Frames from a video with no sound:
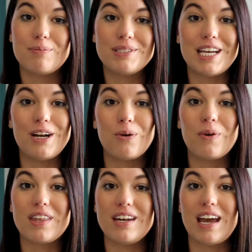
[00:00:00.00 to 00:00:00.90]
potato
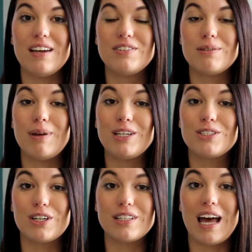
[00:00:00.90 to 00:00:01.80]
with a knife to make
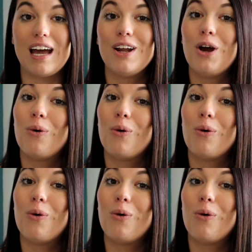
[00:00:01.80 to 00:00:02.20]
sure that